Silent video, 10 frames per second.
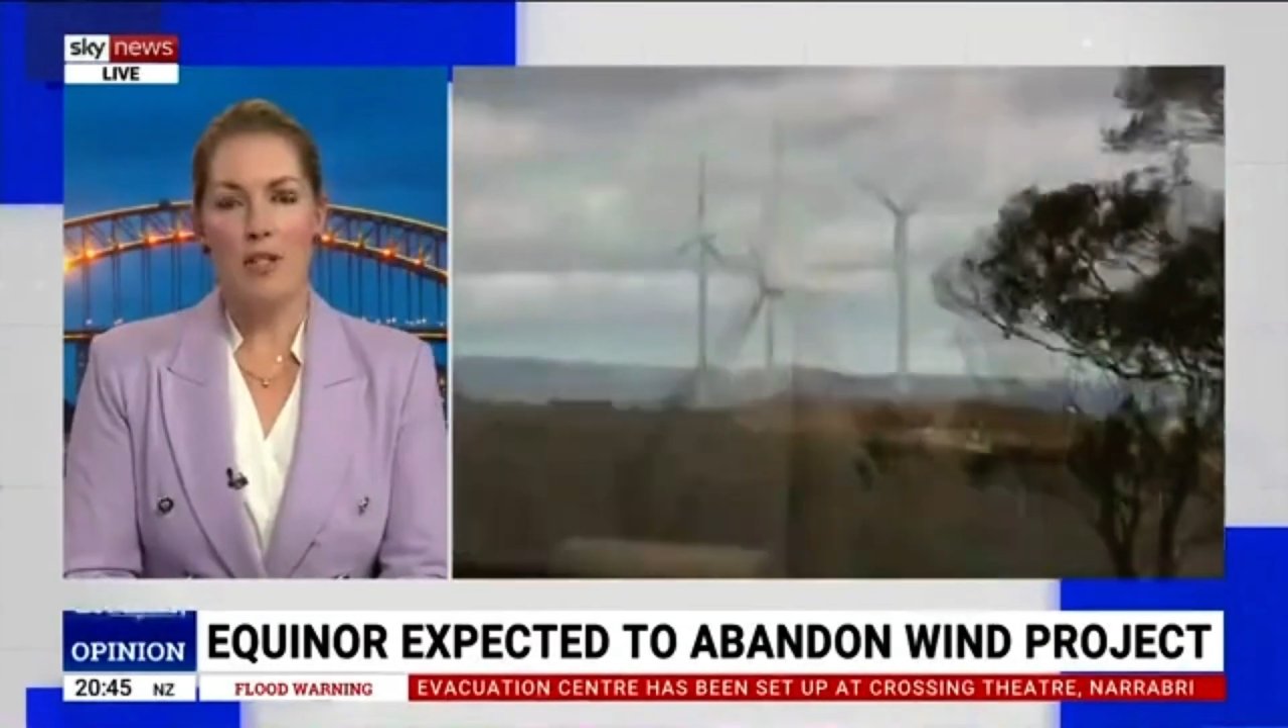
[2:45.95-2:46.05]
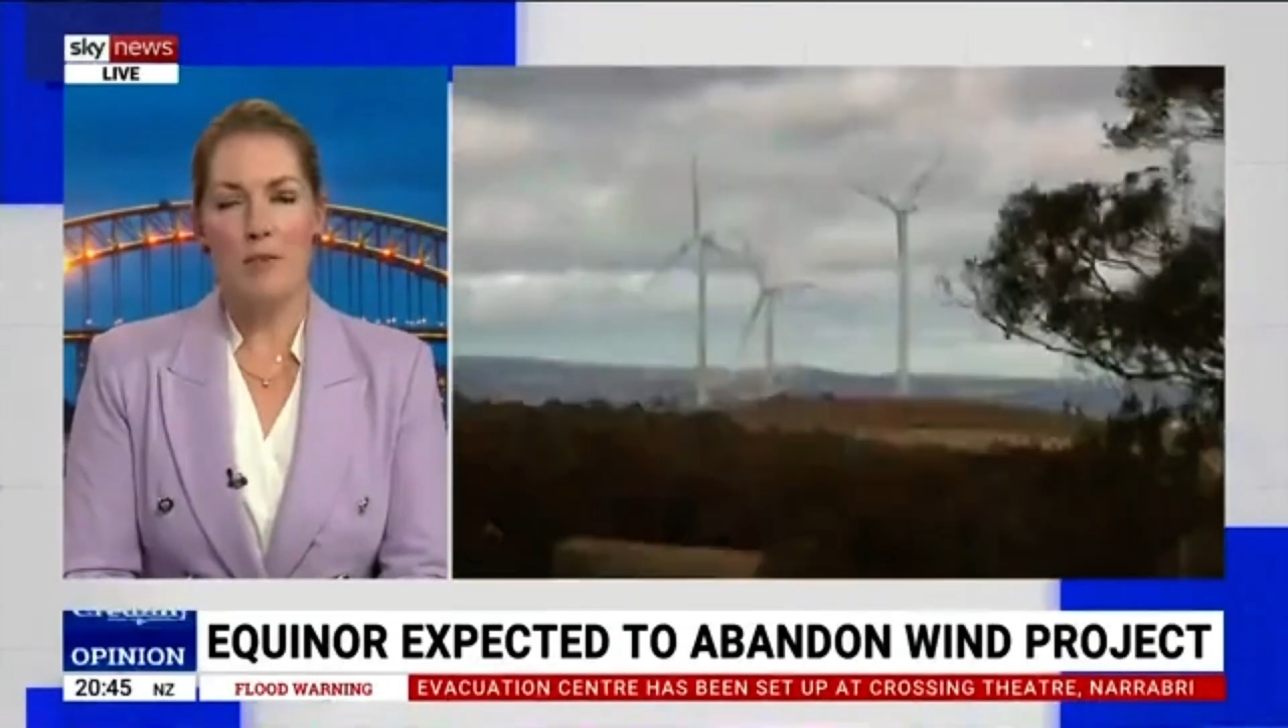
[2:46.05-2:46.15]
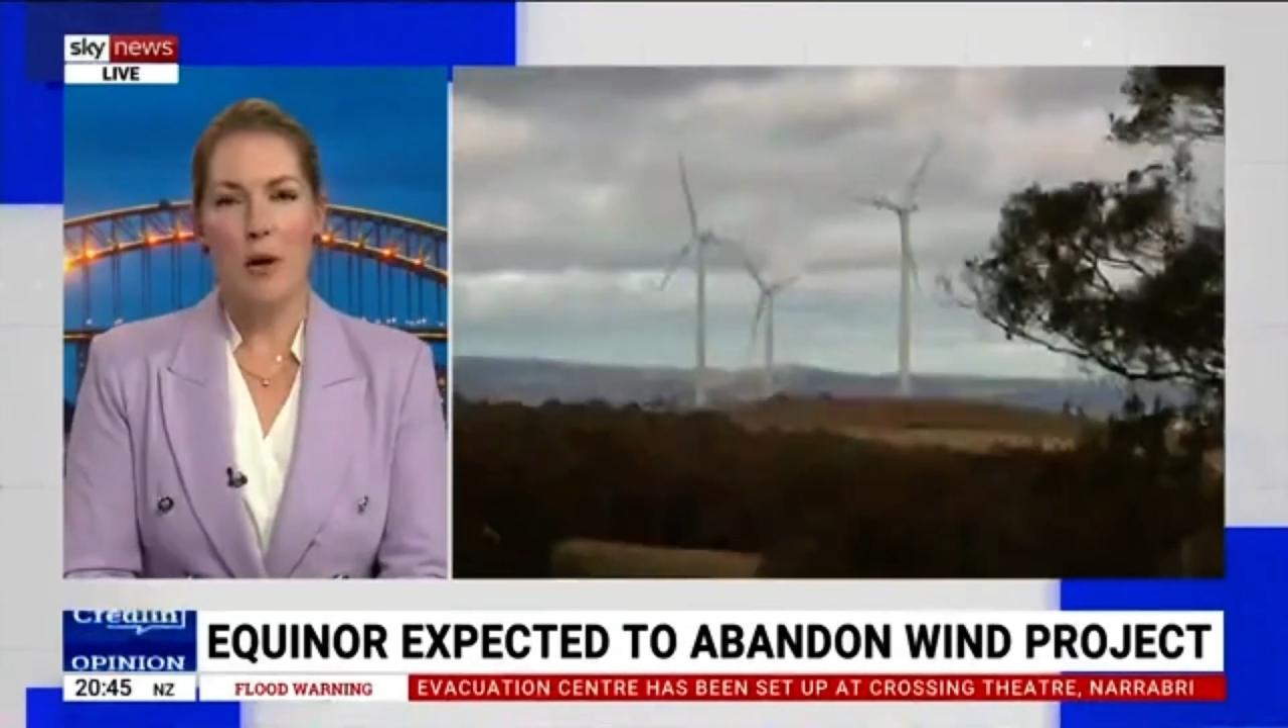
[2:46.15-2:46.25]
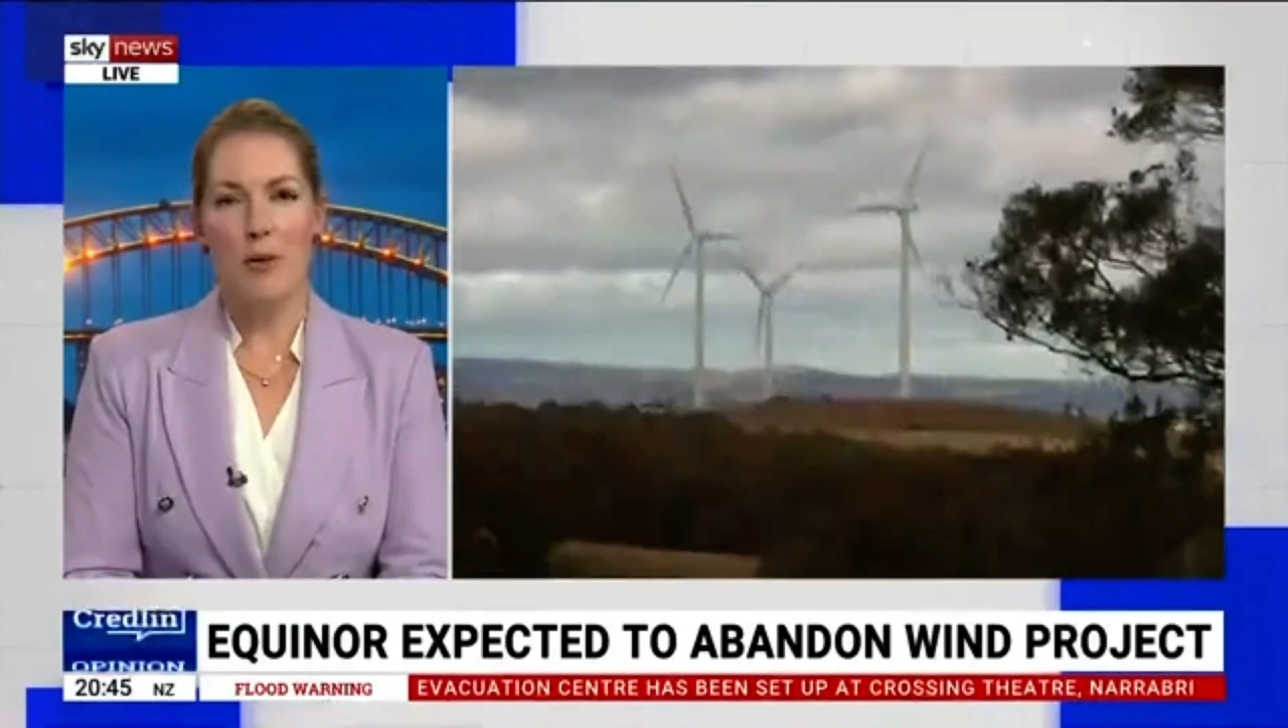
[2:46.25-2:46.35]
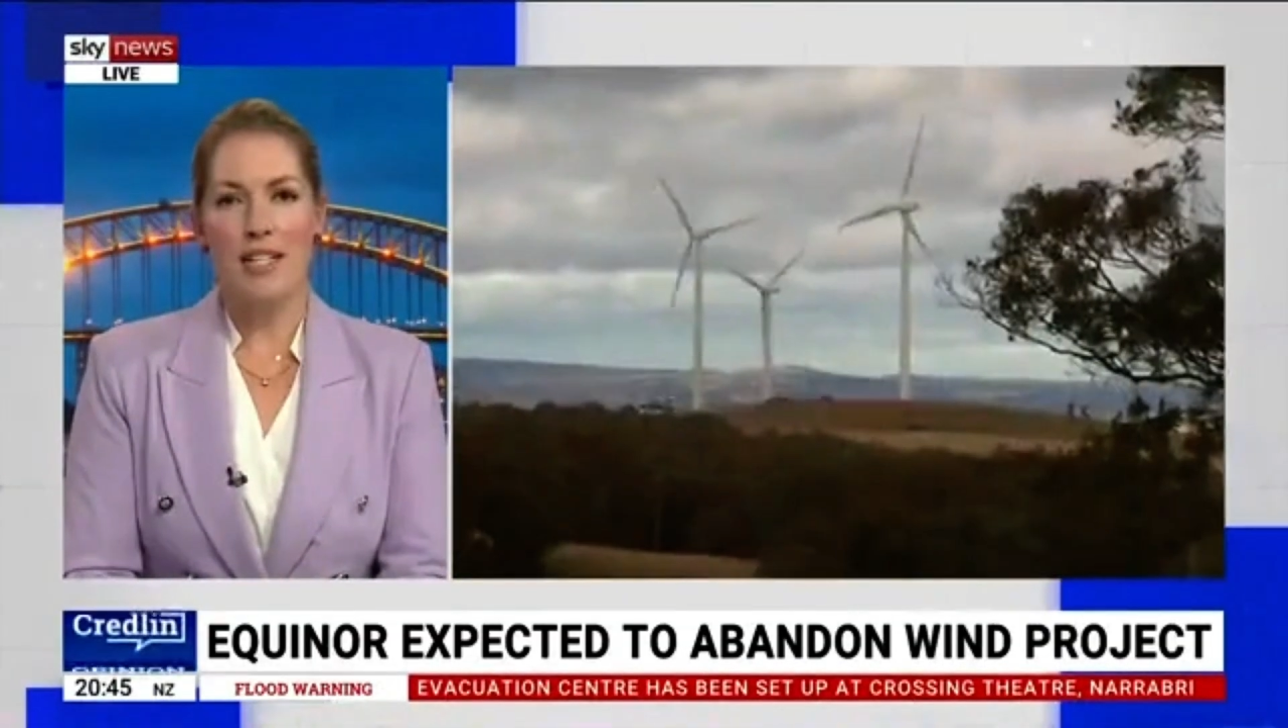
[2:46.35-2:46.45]

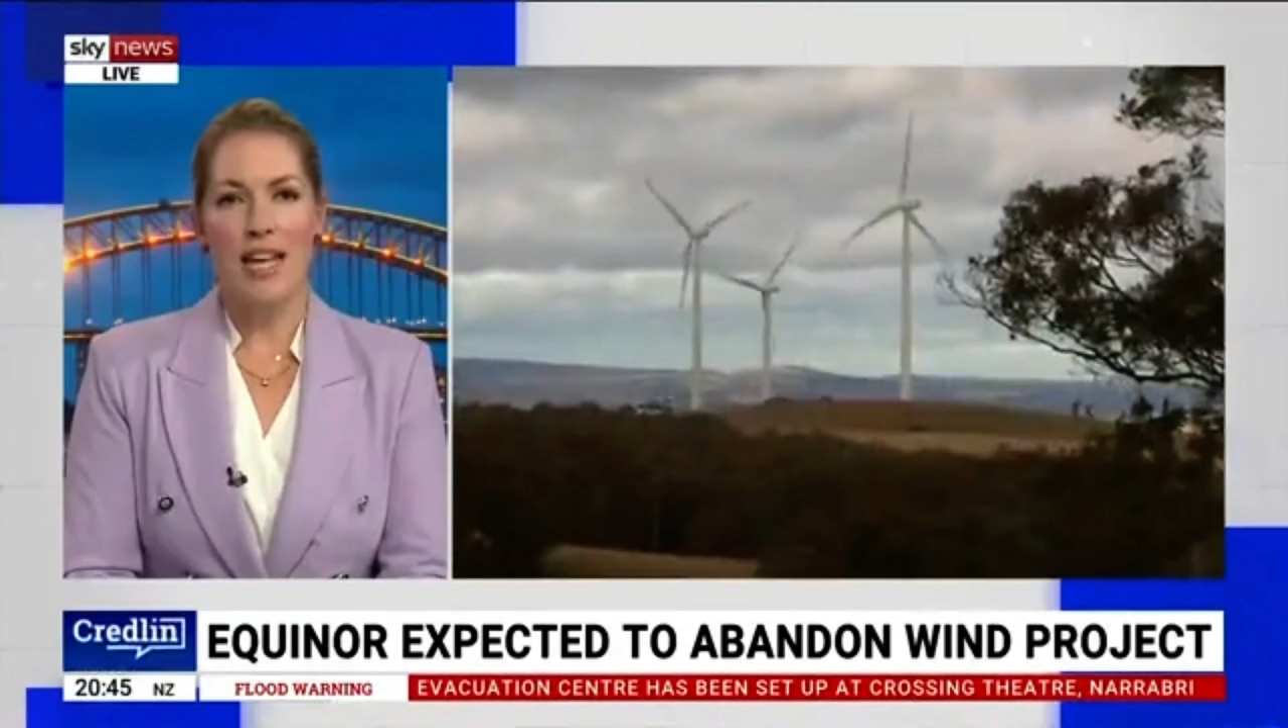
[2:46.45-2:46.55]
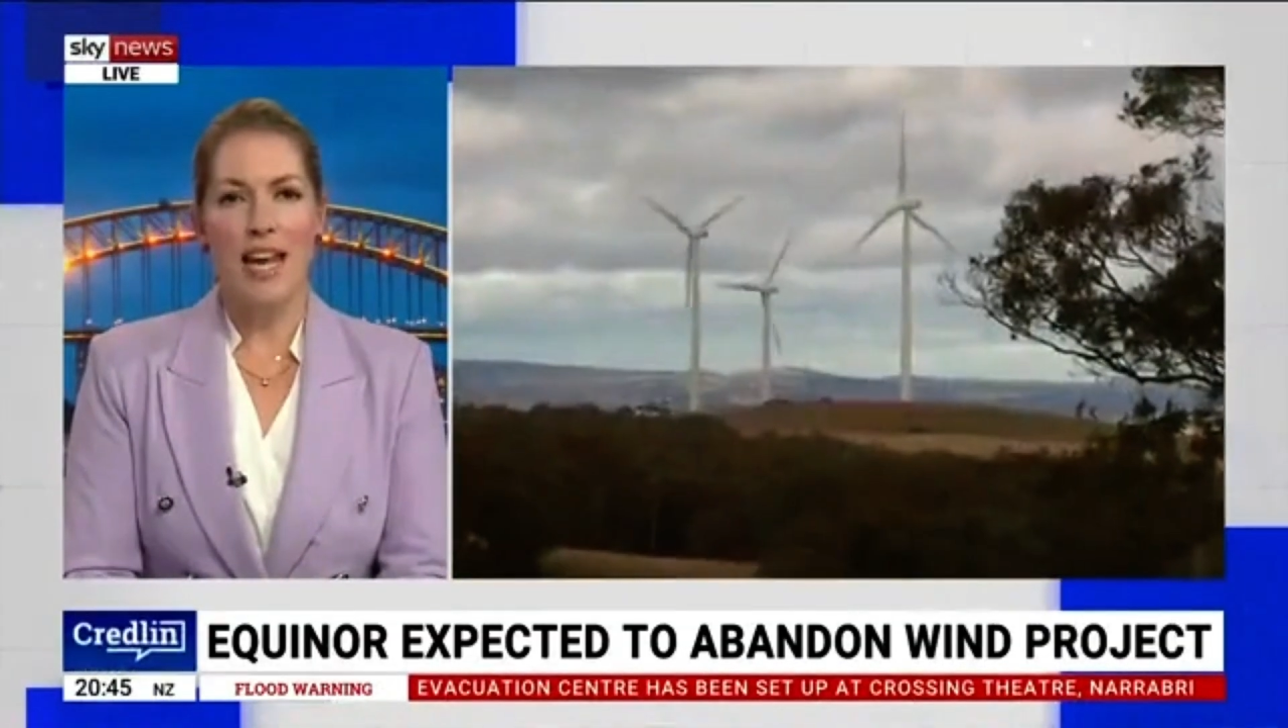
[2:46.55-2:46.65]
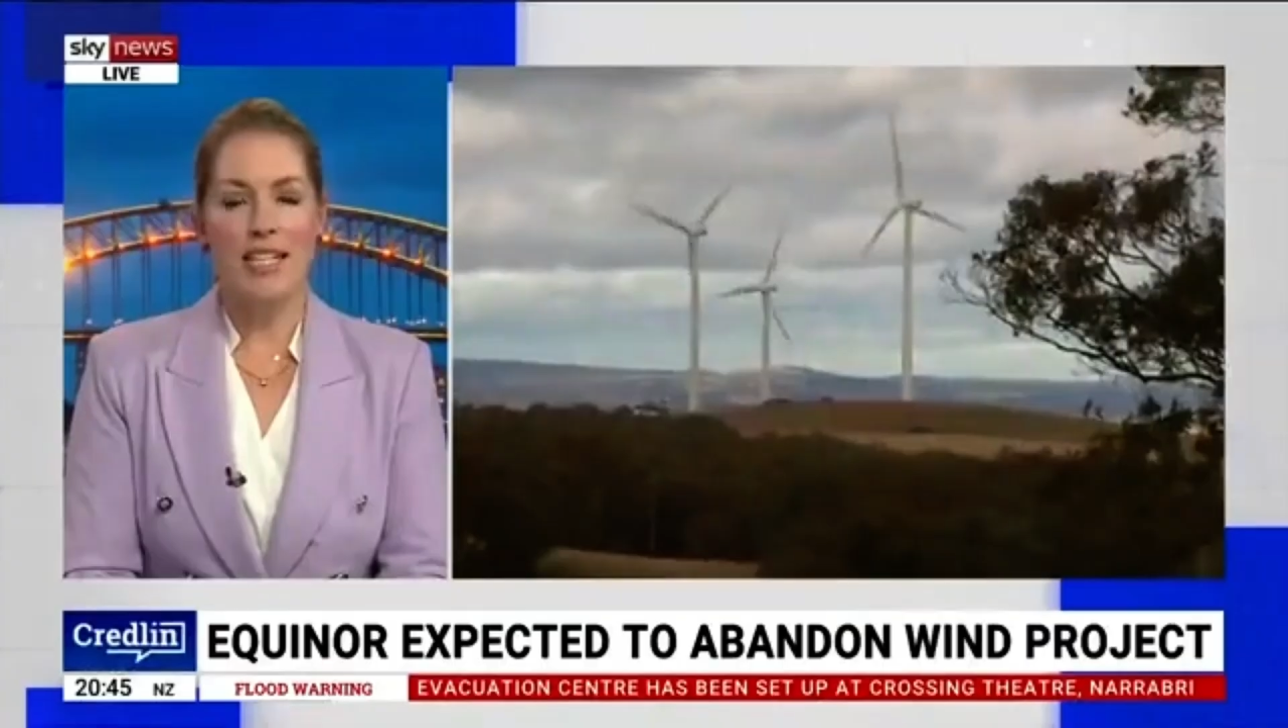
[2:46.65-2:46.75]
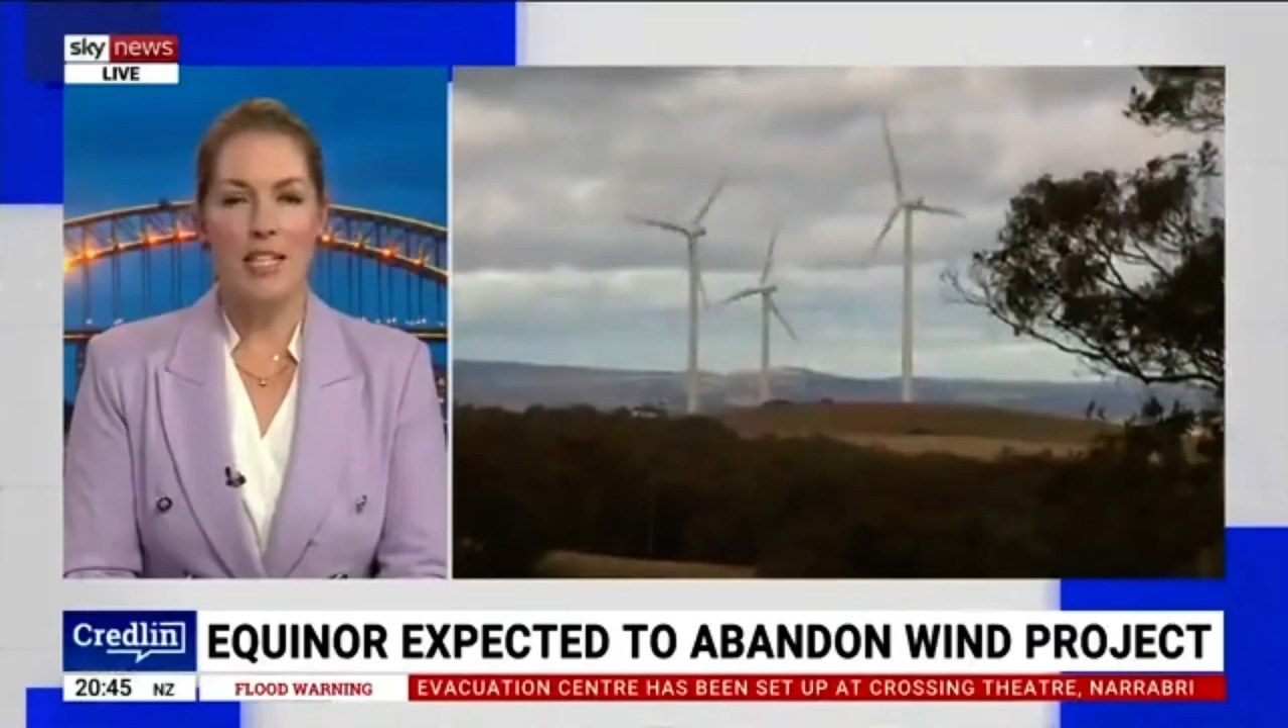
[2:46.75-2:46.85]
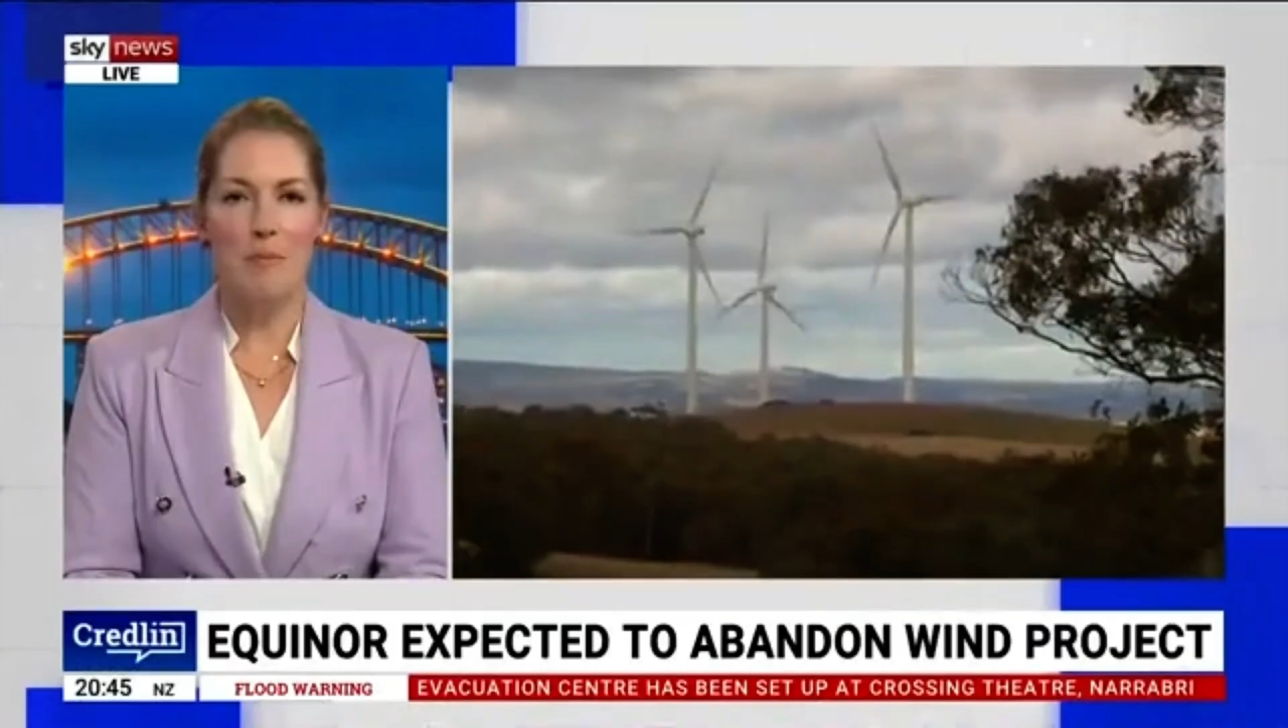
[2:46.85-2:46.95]
Bowen takes his